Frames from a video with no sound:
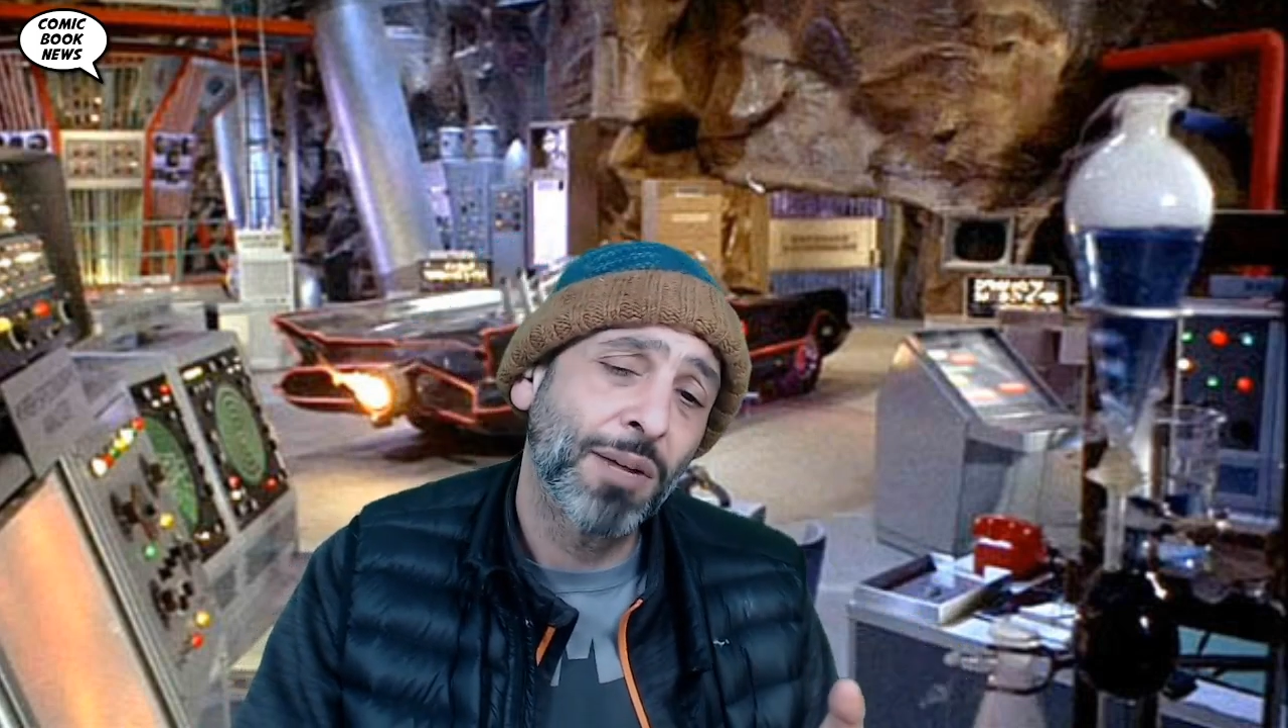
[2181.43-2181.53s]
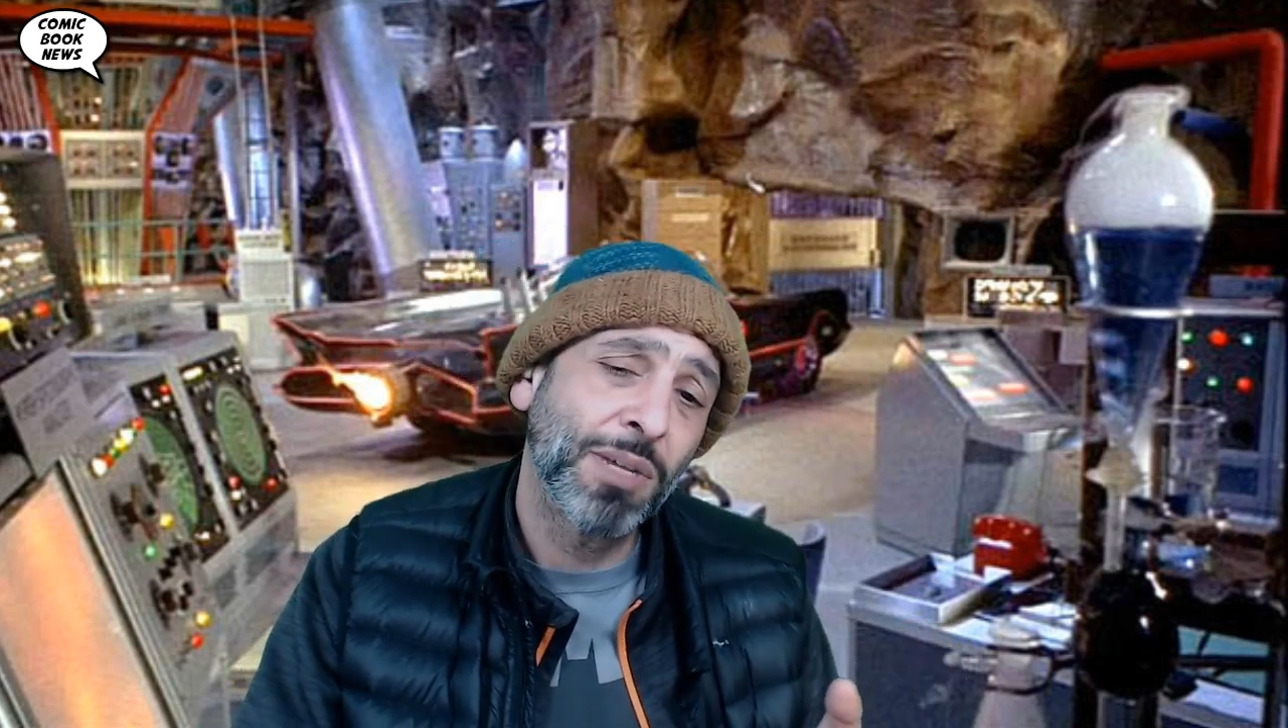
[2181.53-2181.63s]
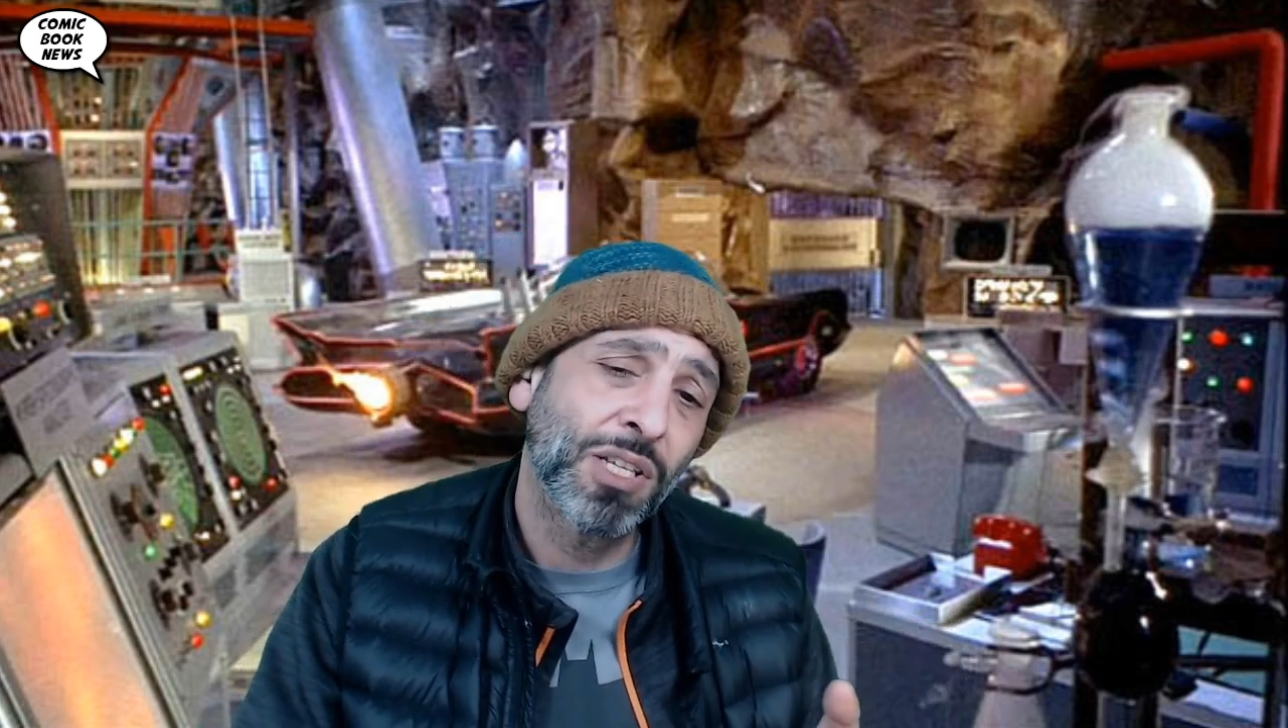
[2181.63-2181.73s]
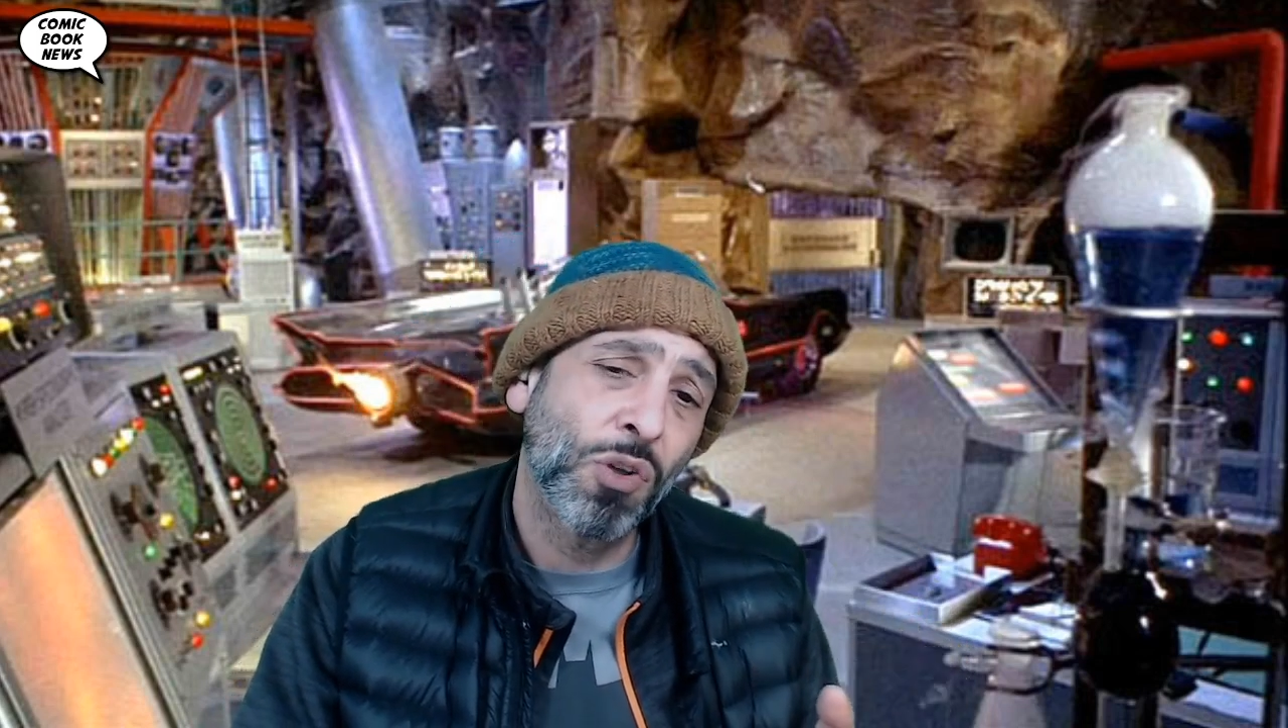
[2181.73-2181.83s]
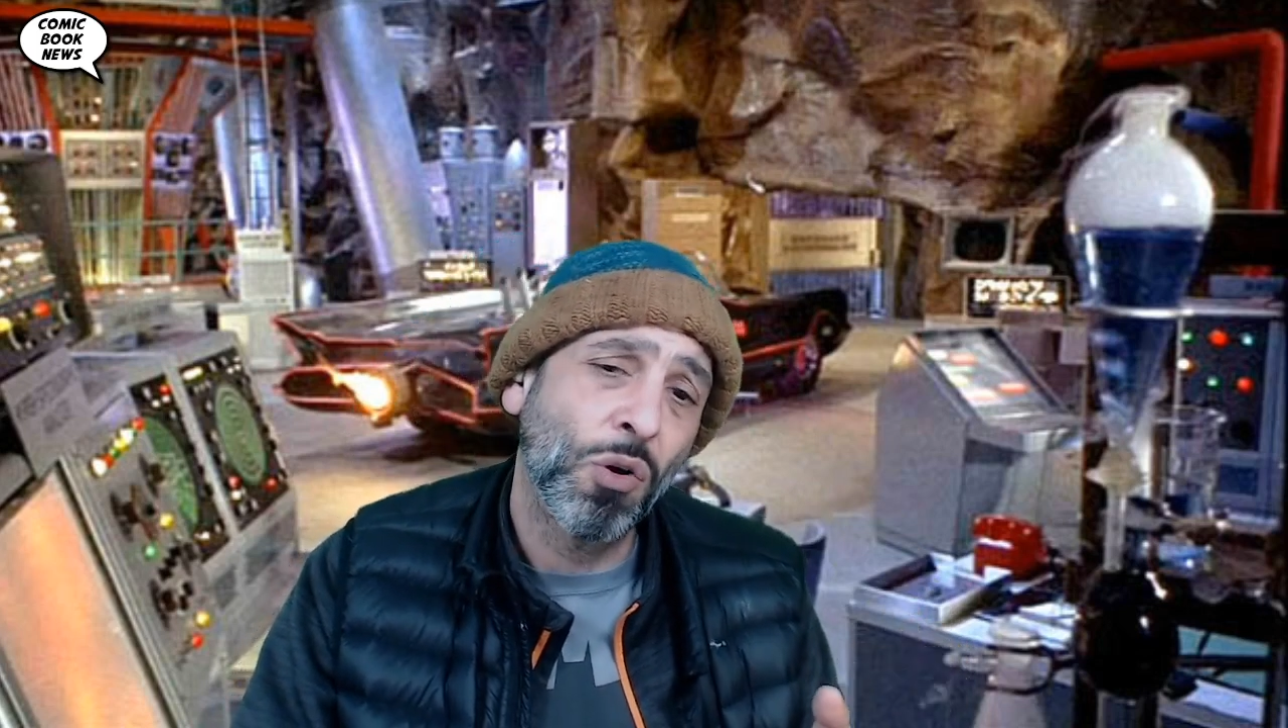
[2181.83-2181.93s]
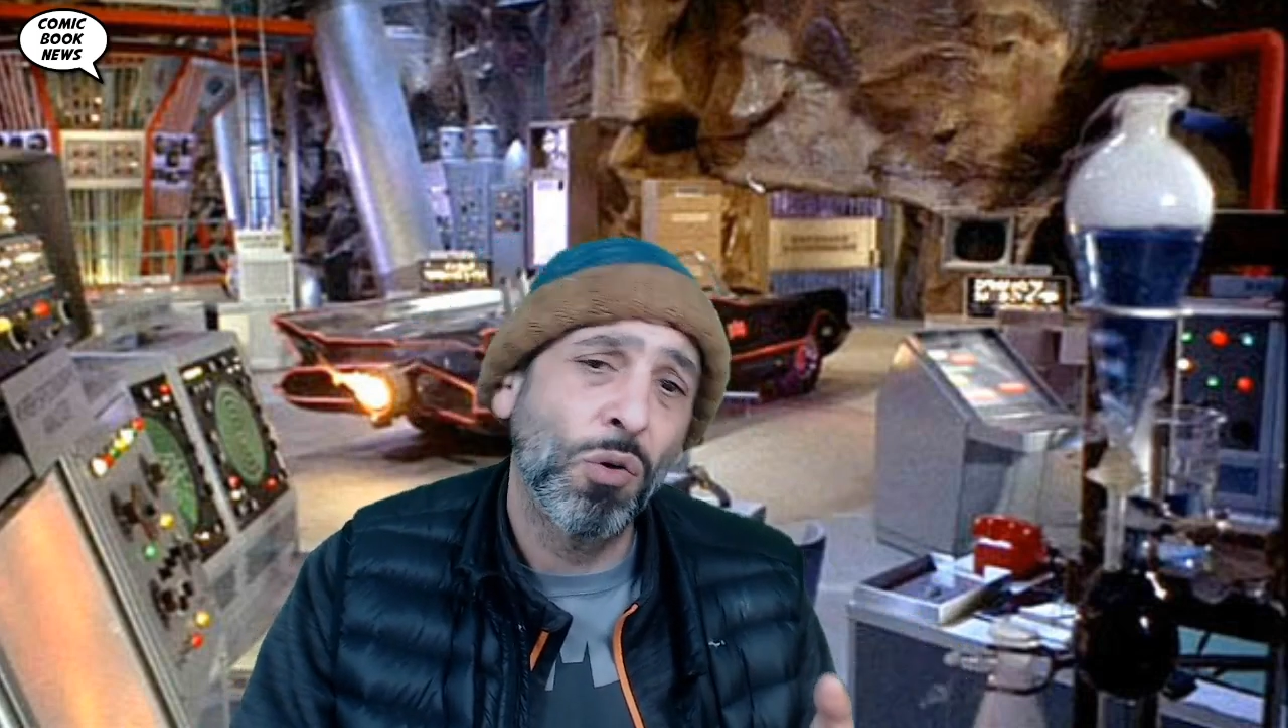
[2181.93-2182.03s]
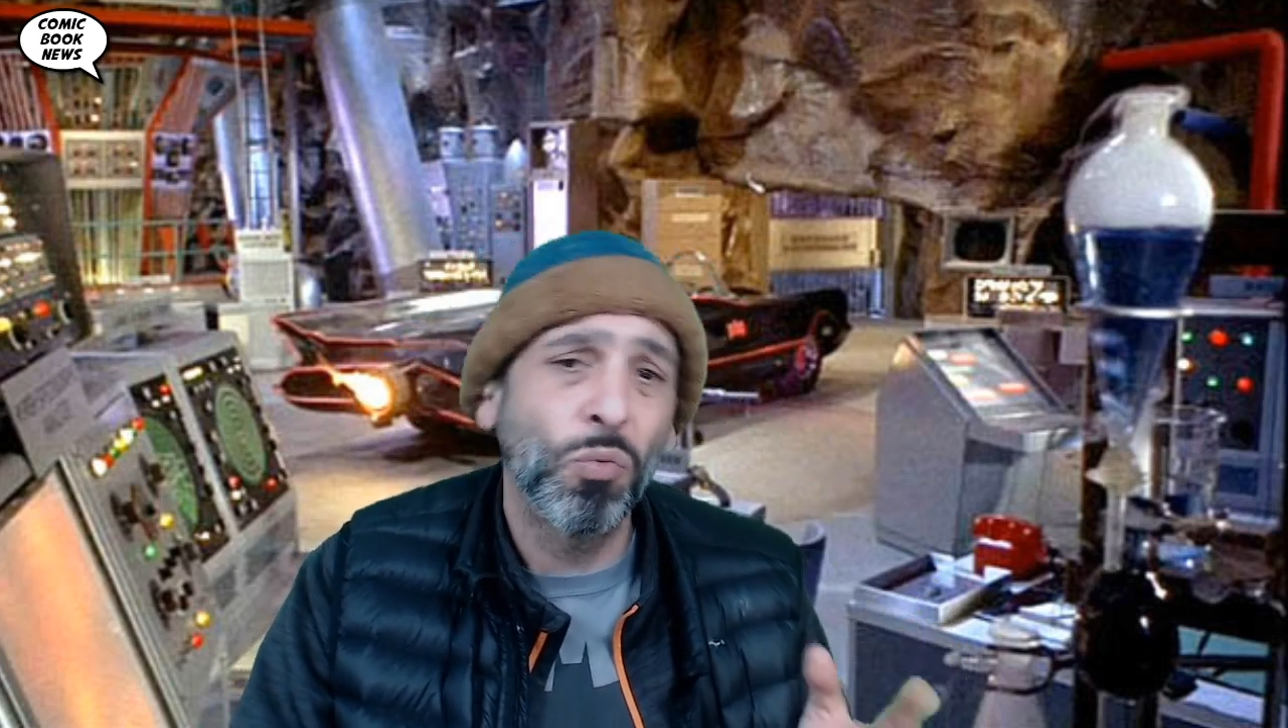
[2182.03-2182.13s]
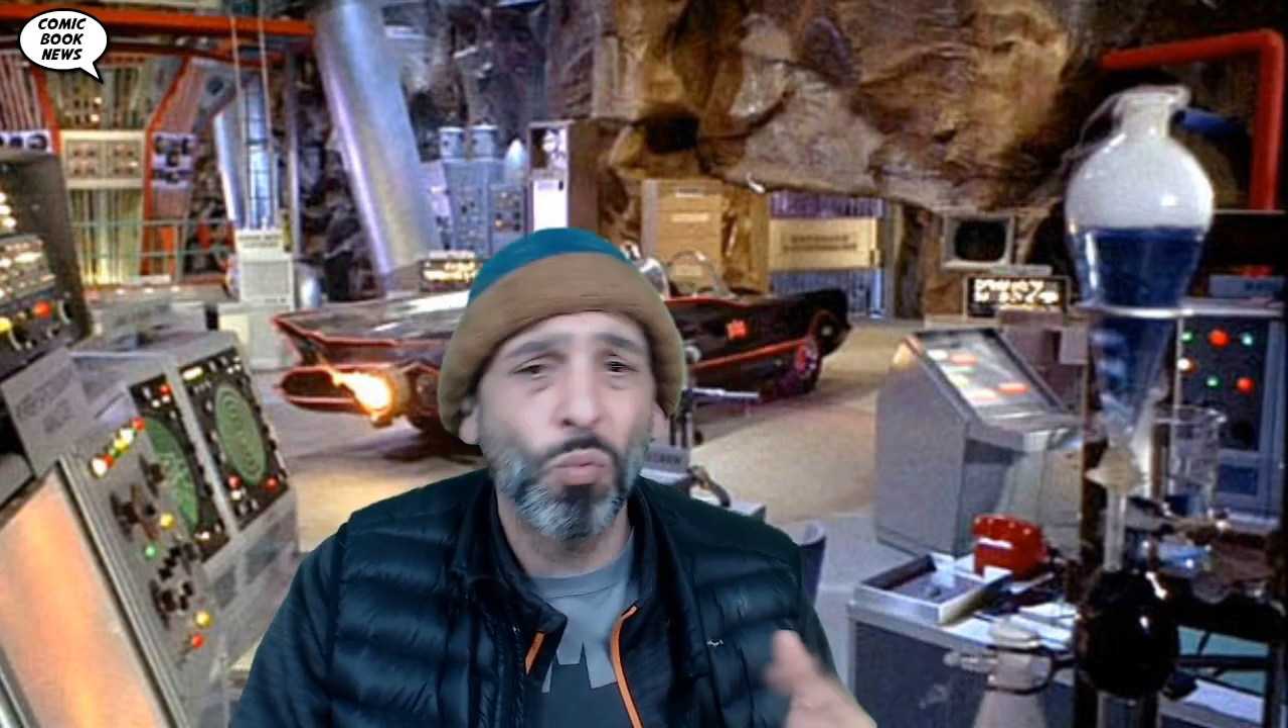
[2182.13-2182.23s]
to be sold